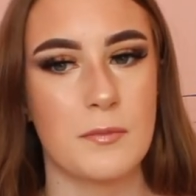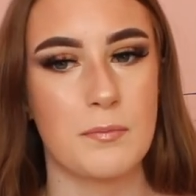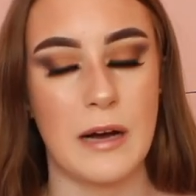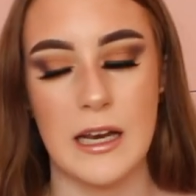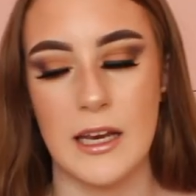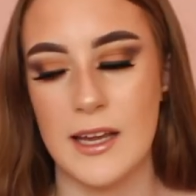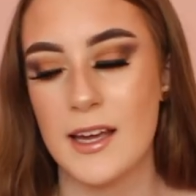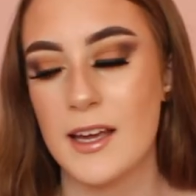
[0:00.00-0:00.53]

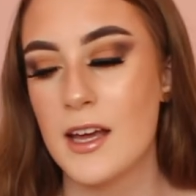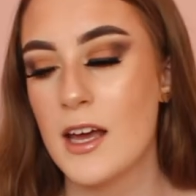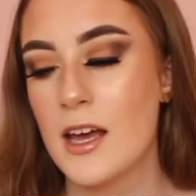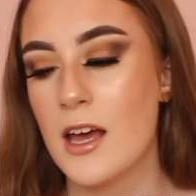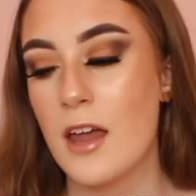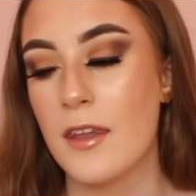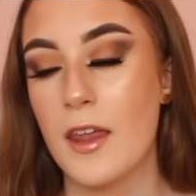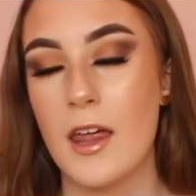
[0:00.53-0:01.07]
palette
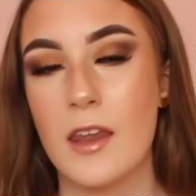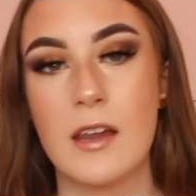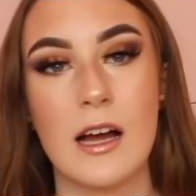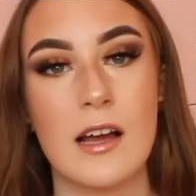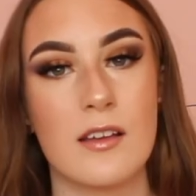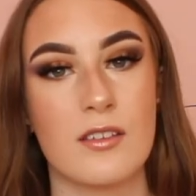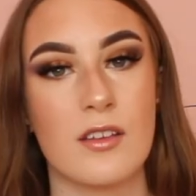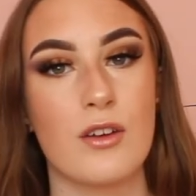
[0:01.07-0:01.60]
uh,
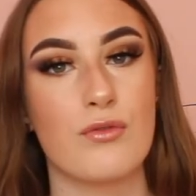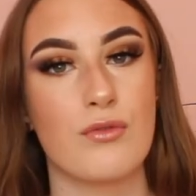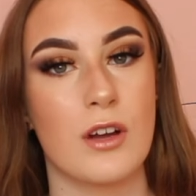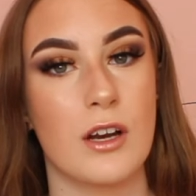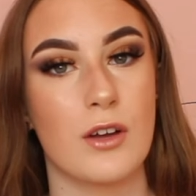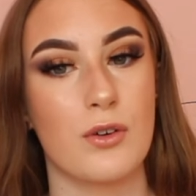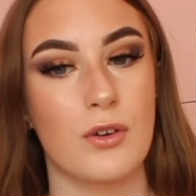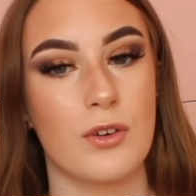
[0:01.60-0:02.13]
that is
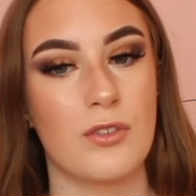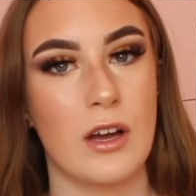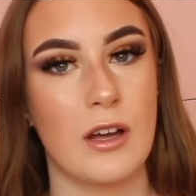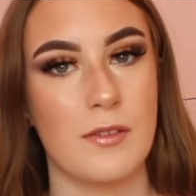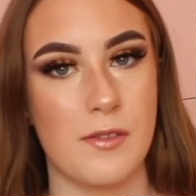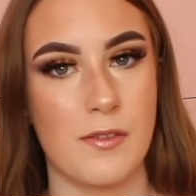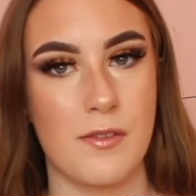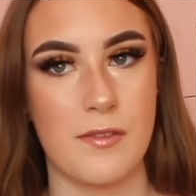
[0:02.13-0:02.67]
really good
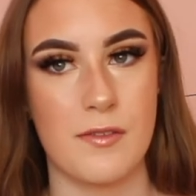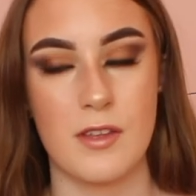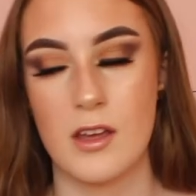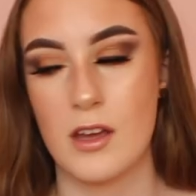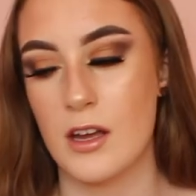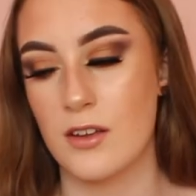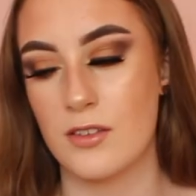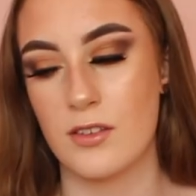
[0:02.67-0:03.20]
and
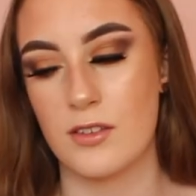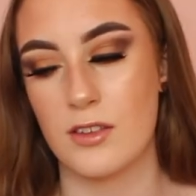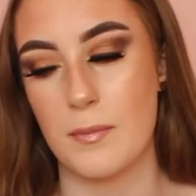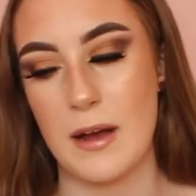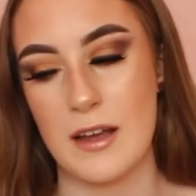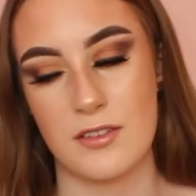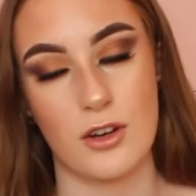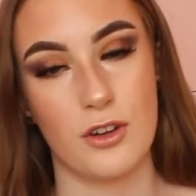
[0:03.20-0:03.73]
it's just the
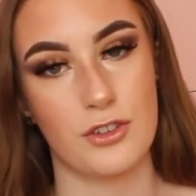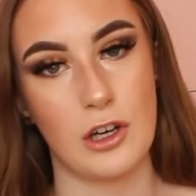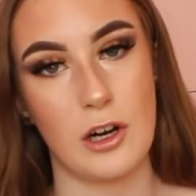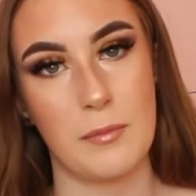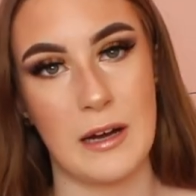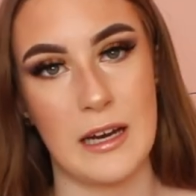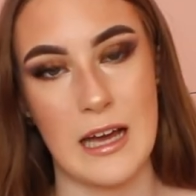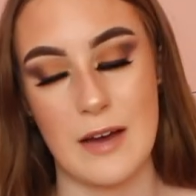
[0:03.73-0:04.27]
best
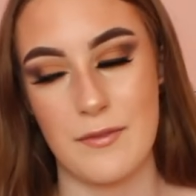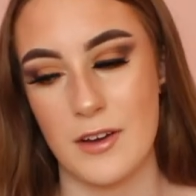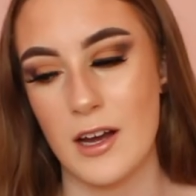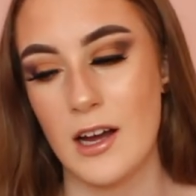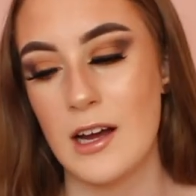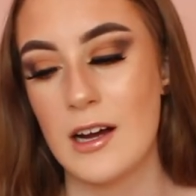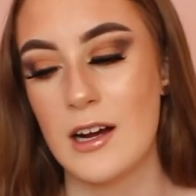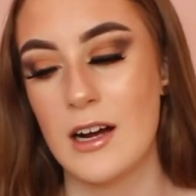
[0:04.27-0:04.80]
contouring palette
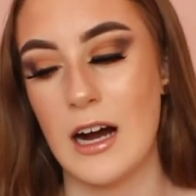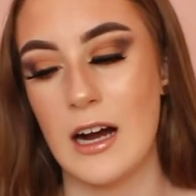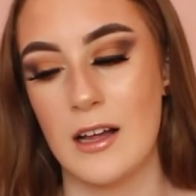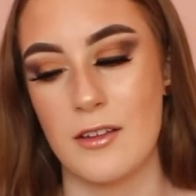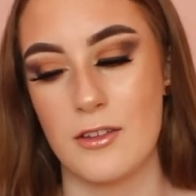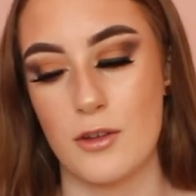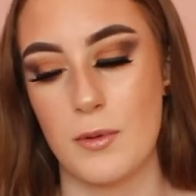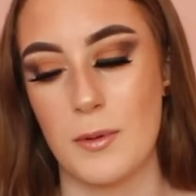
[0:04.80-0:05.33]
ever
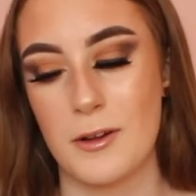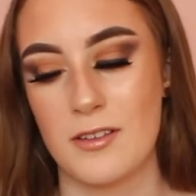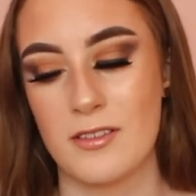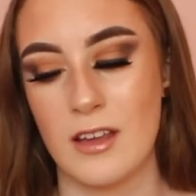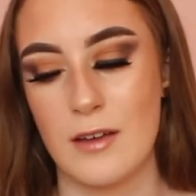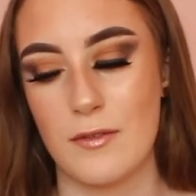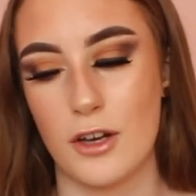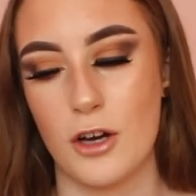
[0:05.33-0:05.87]
and you'll probably
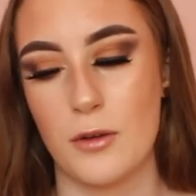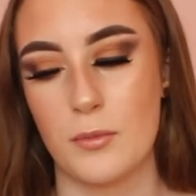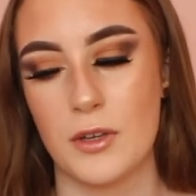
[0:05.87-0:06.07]
save a lot of